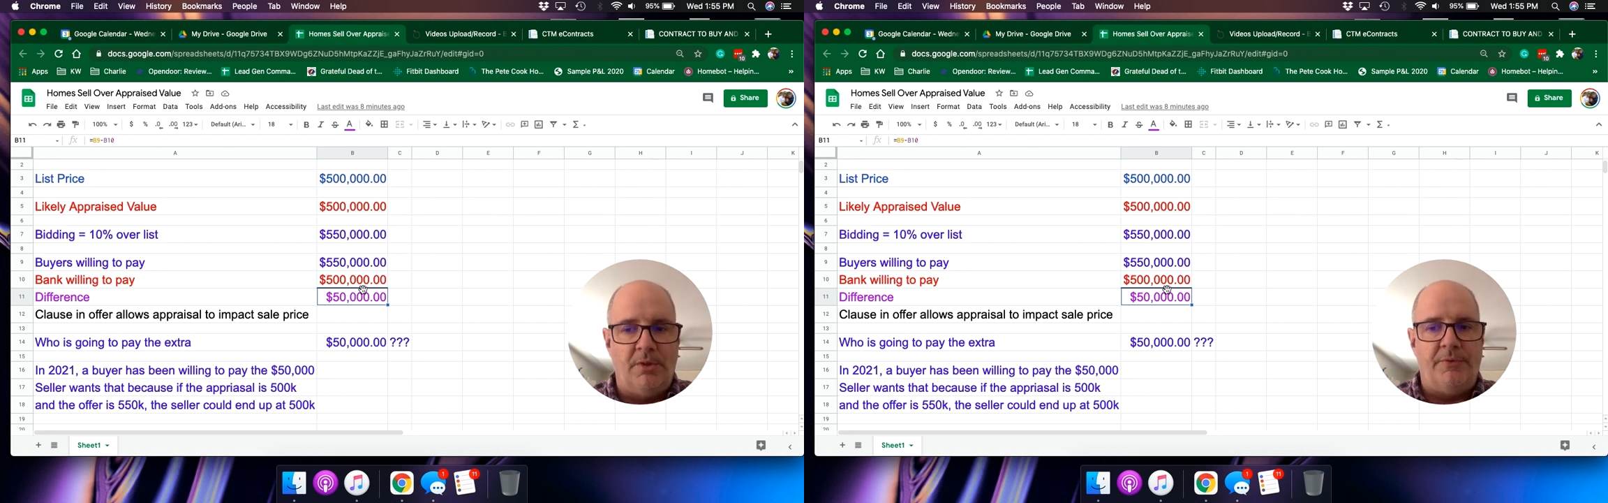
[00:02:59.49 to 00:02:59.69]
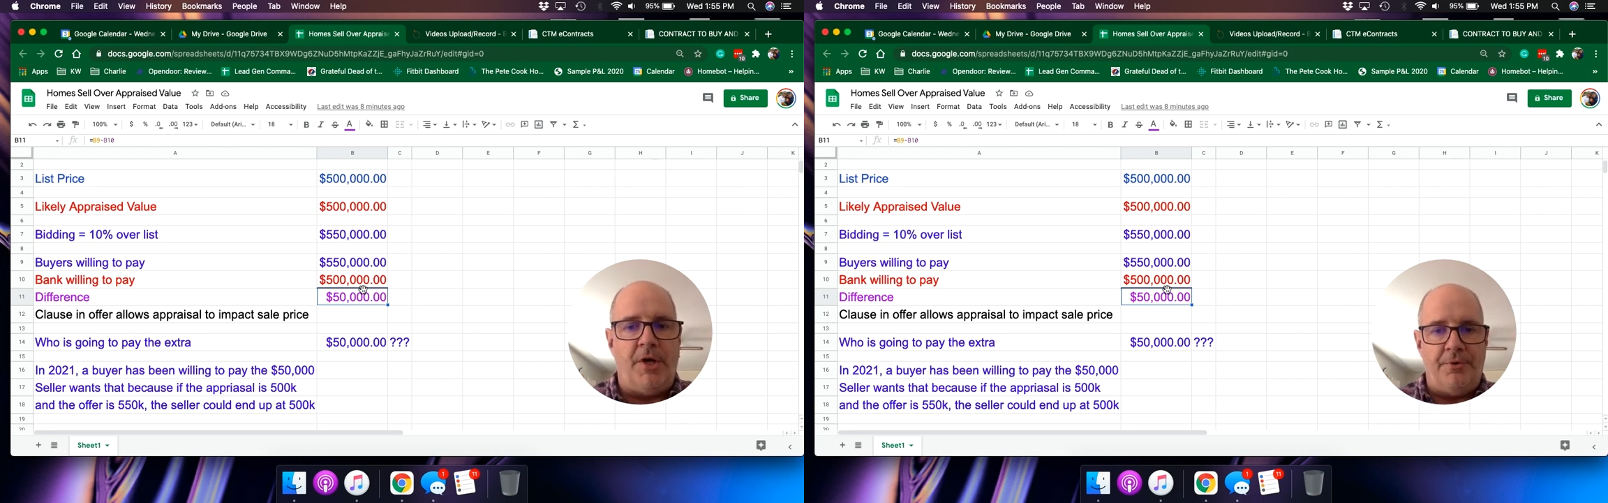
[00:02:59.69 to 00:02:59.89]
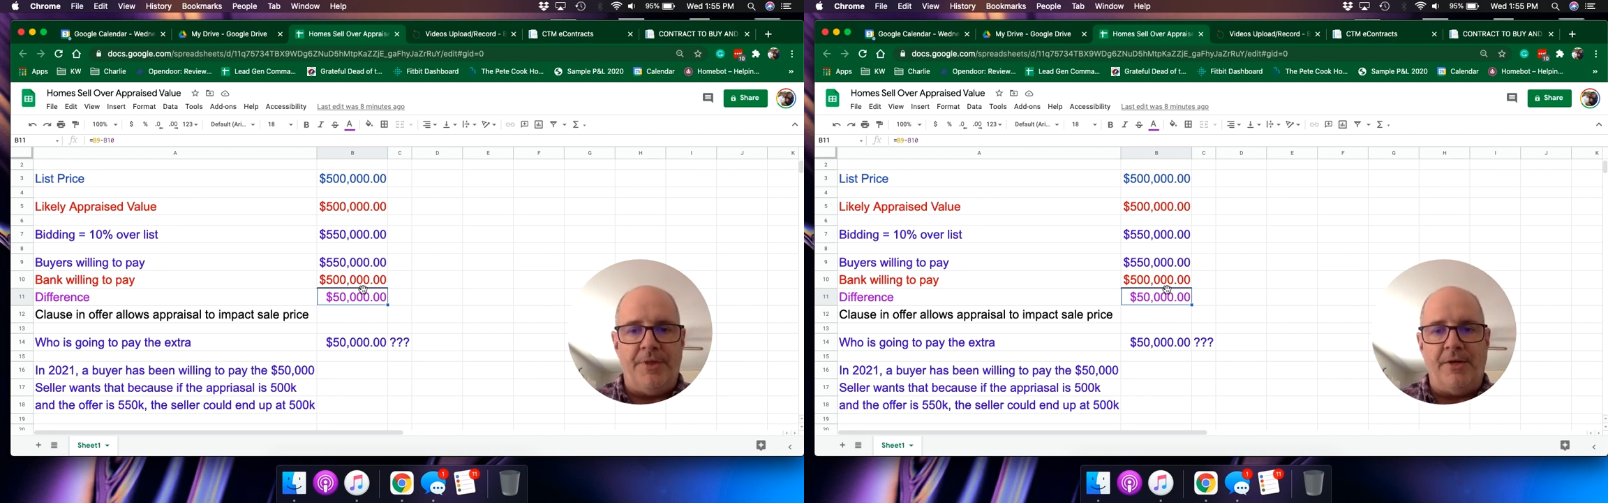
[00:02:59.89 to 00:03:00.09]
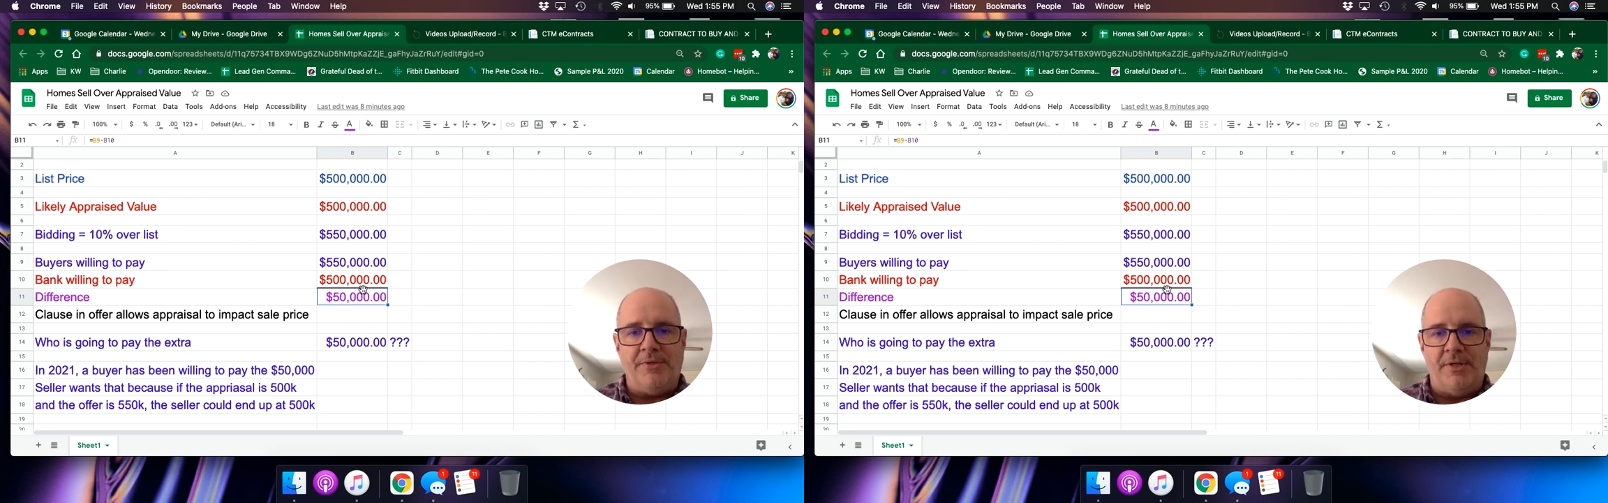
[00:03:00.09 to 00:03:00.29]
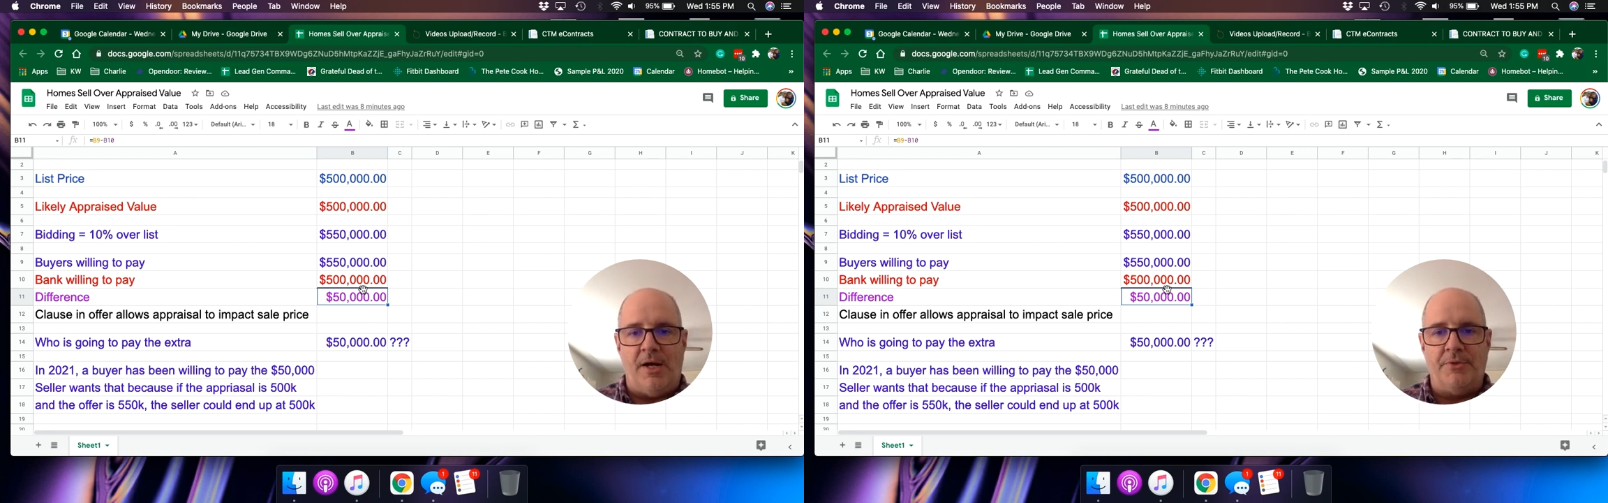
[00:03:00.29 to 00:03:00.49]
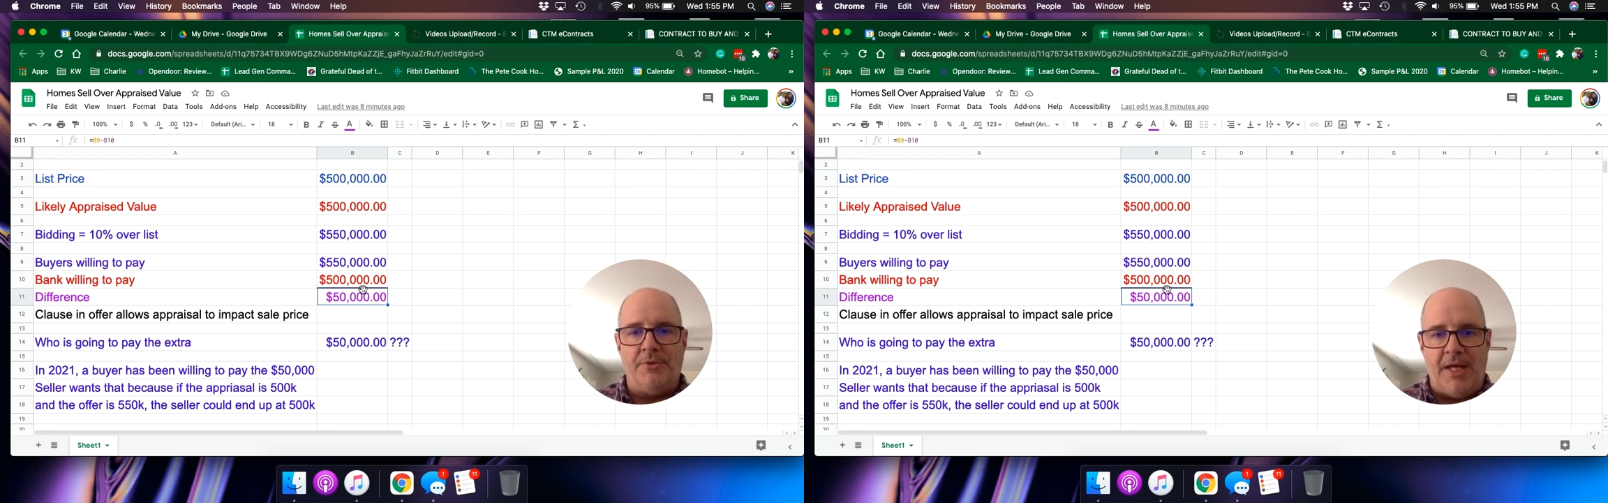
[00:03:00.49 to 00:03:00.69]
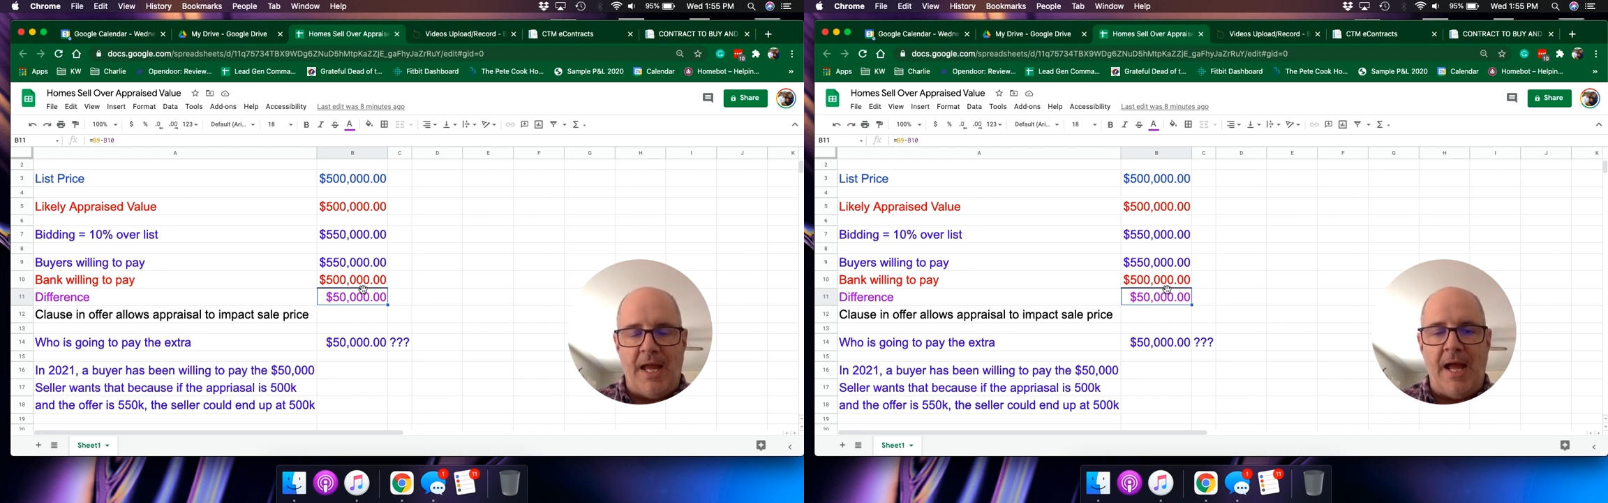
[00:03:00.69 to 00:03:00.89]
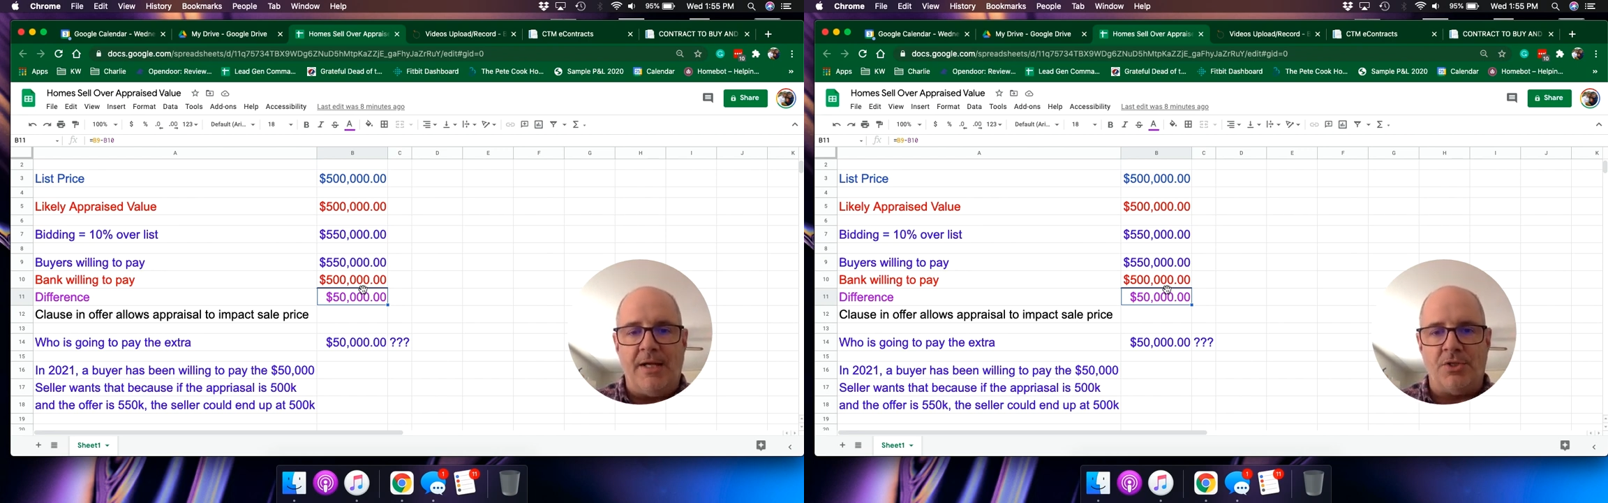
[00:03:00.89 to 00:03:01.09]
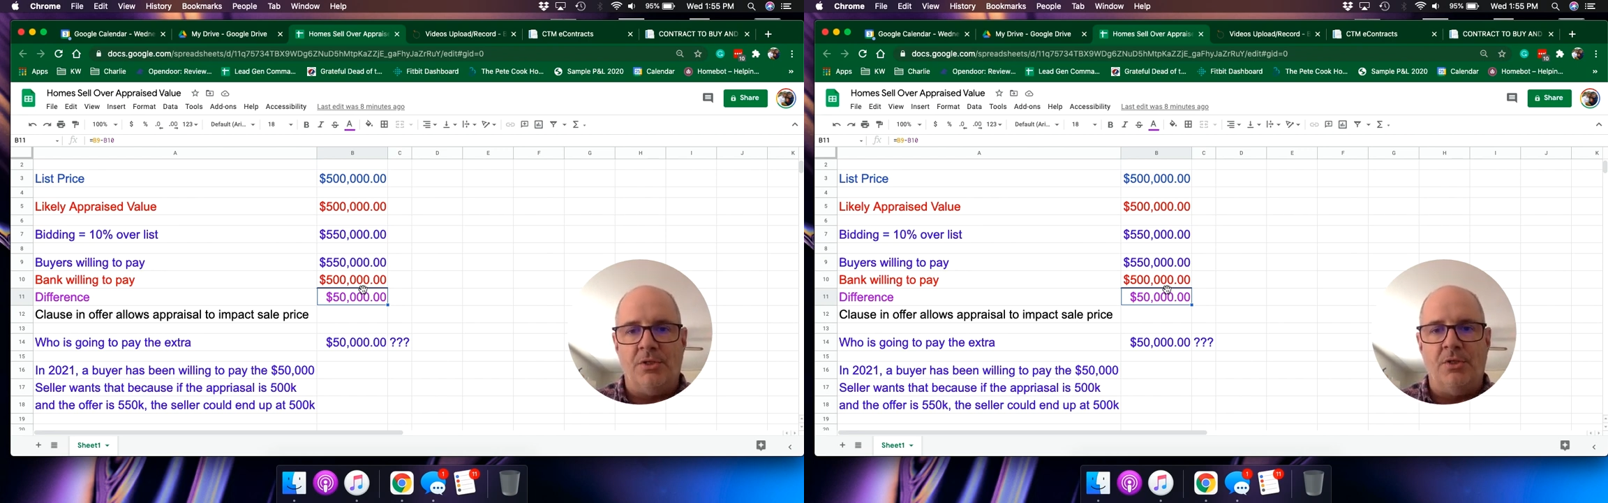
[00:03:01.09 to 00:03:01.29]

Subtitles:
$100,000 cash